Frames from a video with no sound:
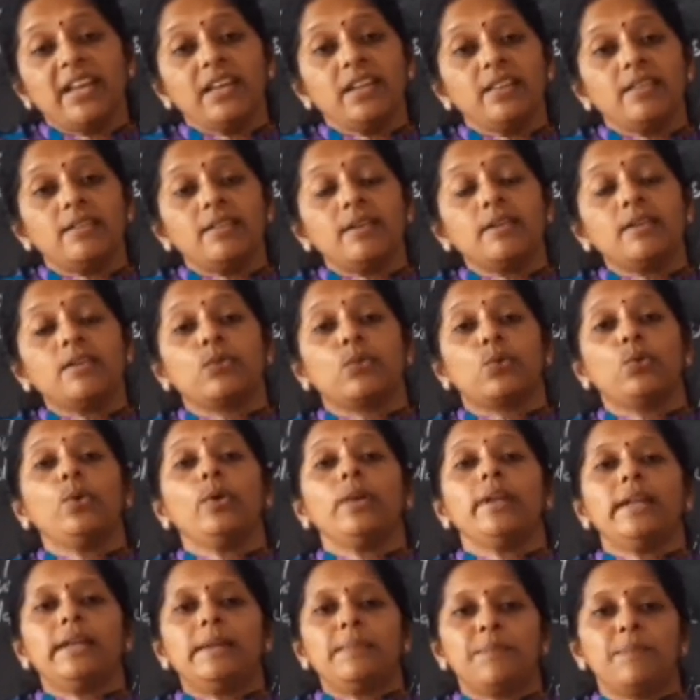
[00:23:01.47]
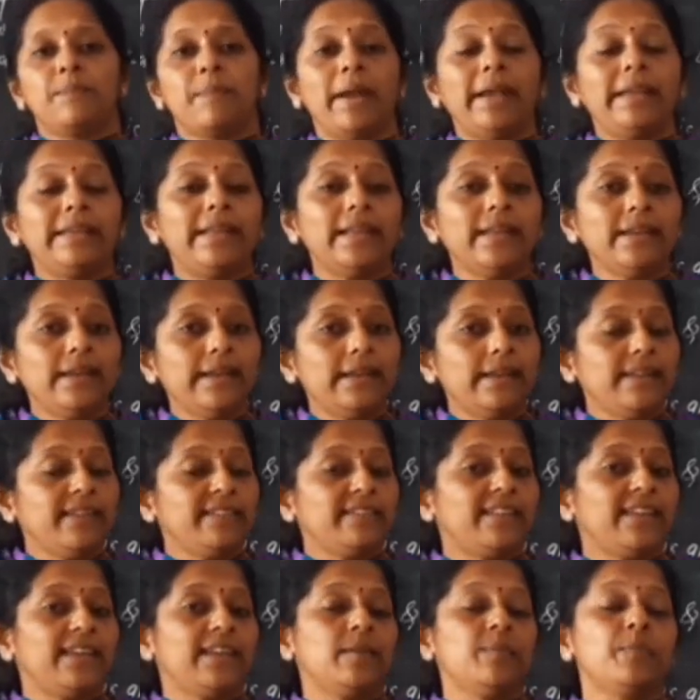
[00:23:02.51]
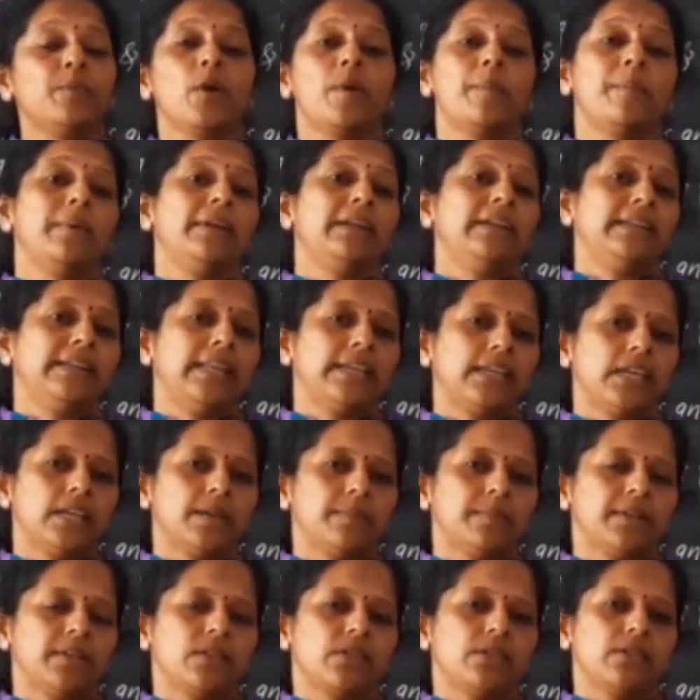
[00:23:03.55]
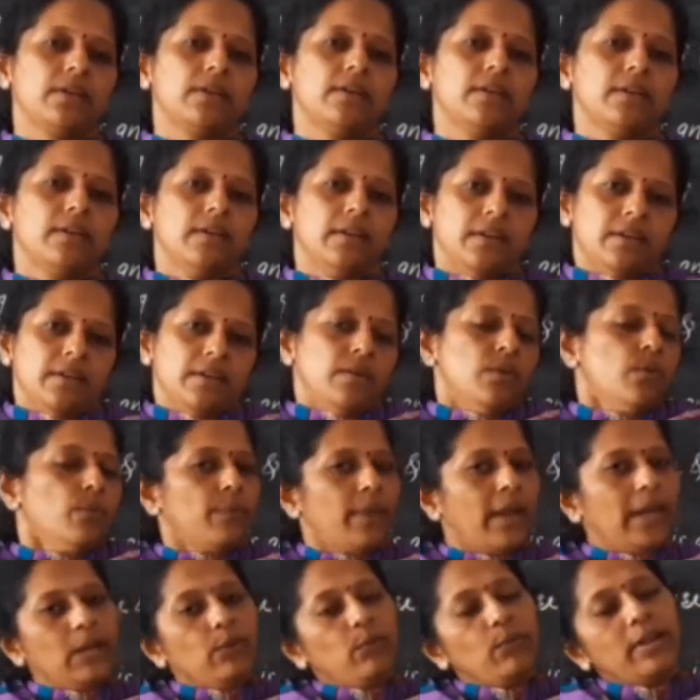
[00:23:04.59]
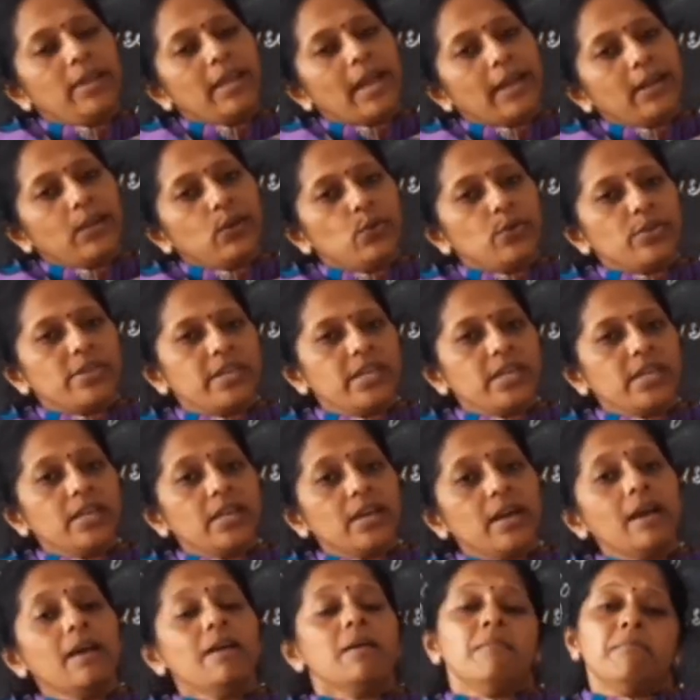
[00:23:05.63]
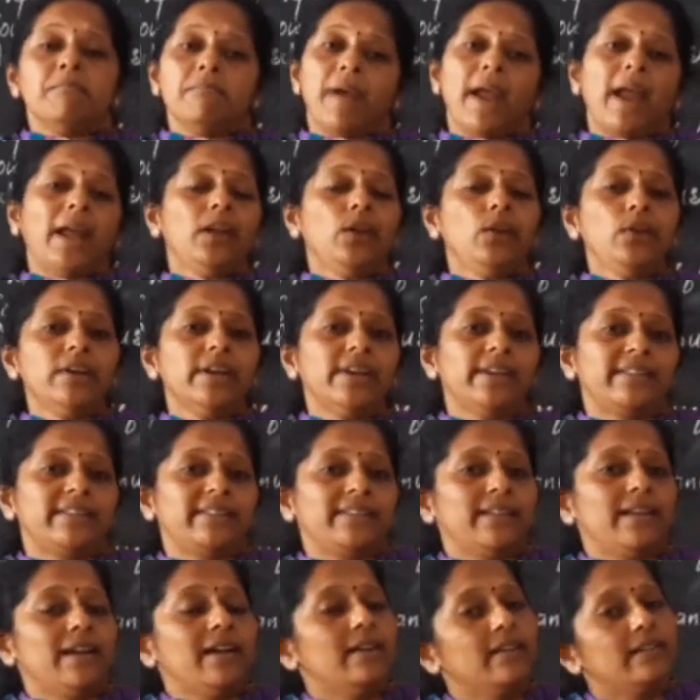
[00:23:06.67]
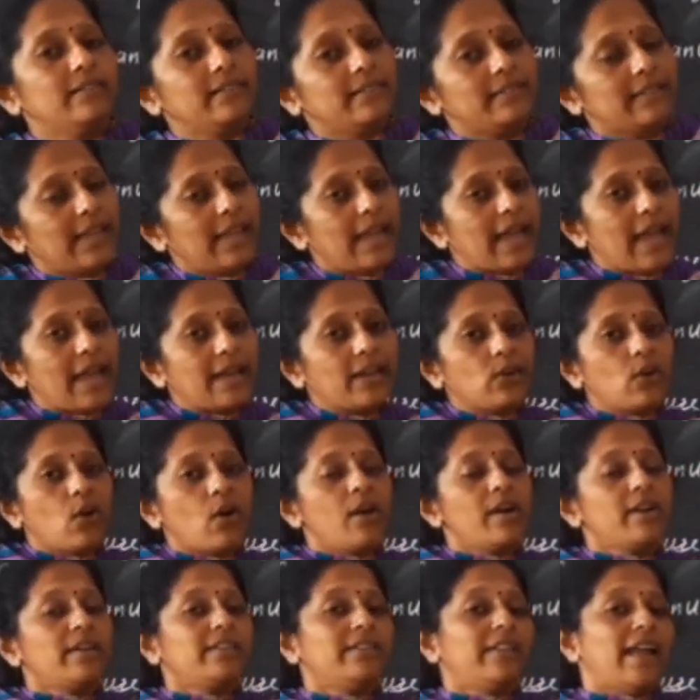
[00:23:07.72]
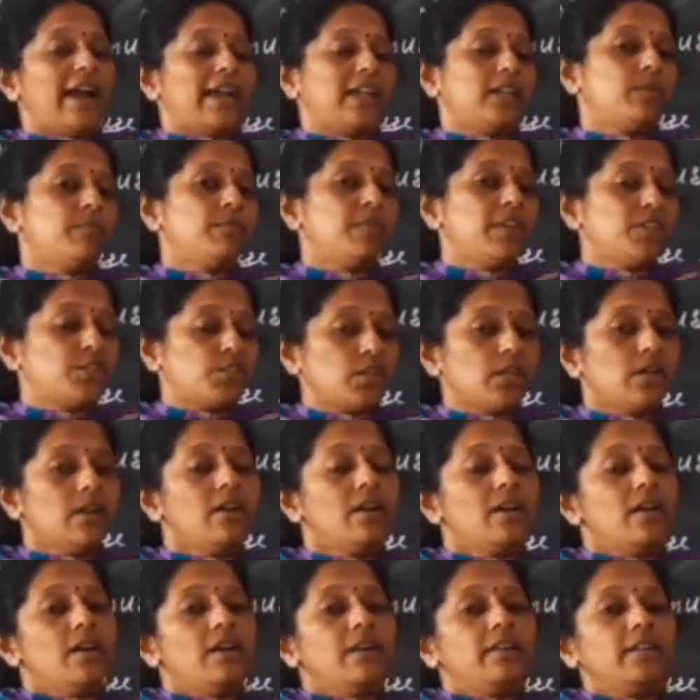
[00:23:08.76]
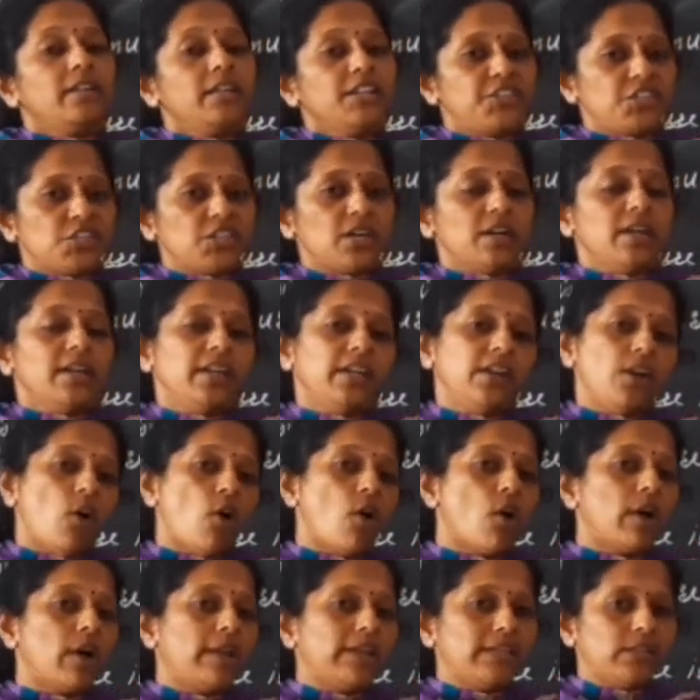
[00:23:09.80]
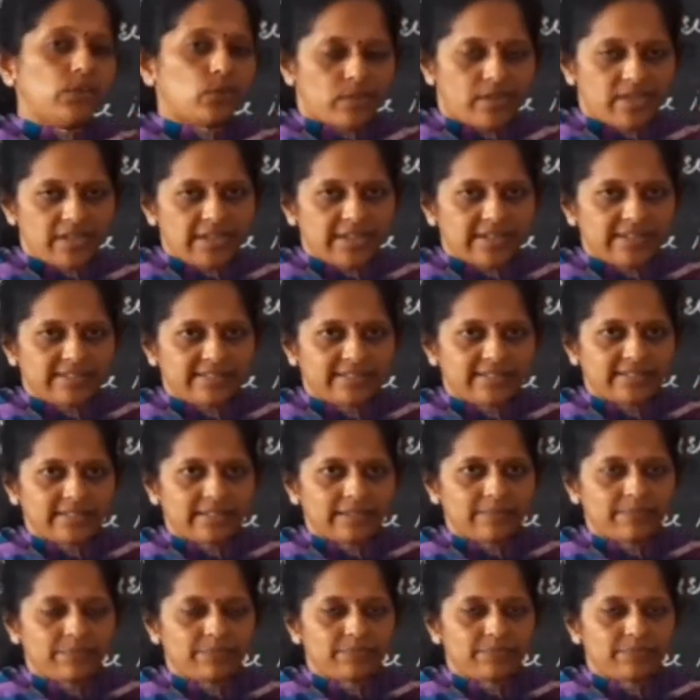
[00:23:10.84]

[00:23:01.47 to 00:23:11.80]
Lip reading: there is a good yield, better yield is there properly taking place. When we are using manures, they are not that much rich in all nutrients.